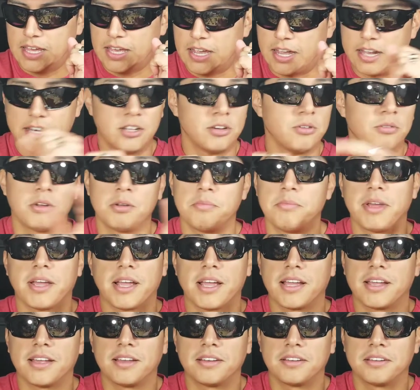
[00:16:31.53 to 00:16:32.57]
I don't want to make
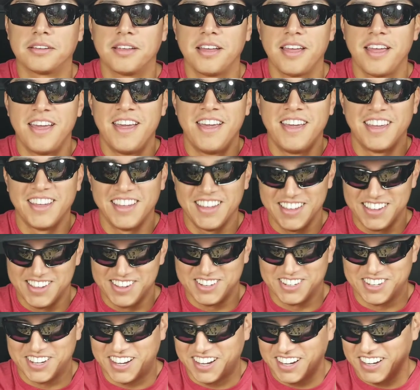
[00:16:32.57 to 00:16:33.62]
again.
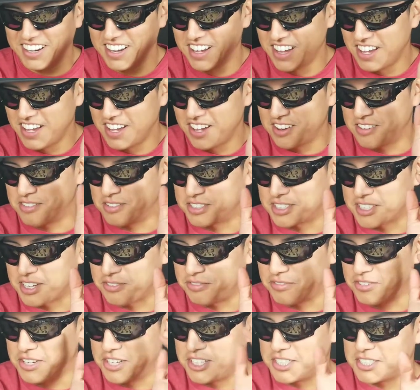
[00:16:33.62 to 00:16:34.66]
Okay, once I
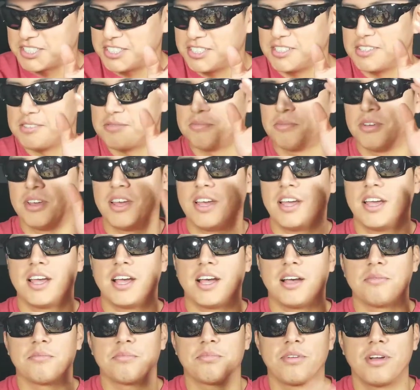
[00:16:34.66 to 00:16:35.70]
finish them,
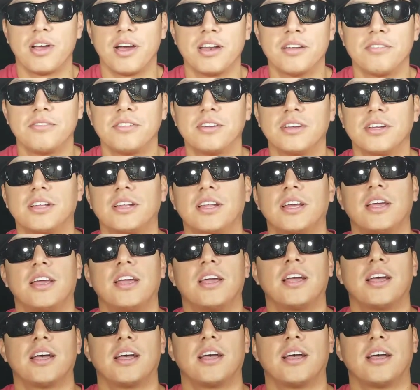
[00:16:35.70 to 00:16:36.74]
I'm proud of it.
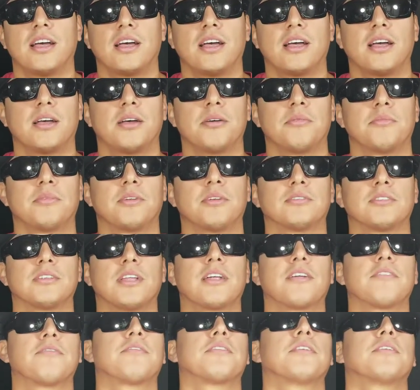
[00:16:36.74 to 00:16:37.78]
There's a
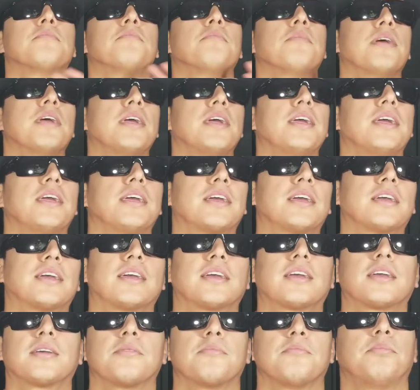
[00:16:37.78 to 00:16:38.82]
lot of fun to make,
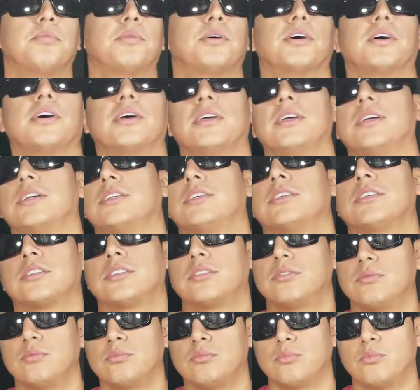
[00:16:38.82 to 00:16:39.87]
but it's
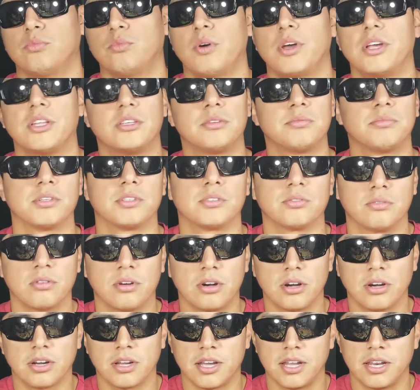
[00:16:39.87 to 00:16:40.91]
just way too much
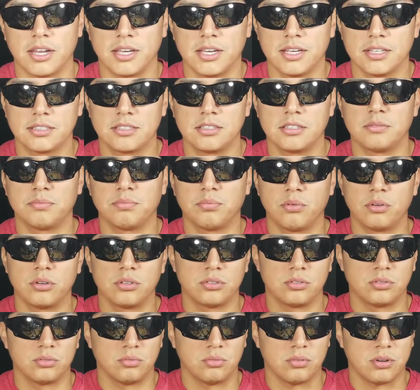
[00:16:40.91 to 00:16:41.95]
work, and it gets to the
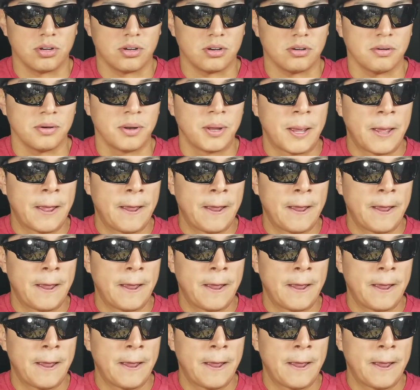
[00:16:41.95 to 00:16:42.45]
point to where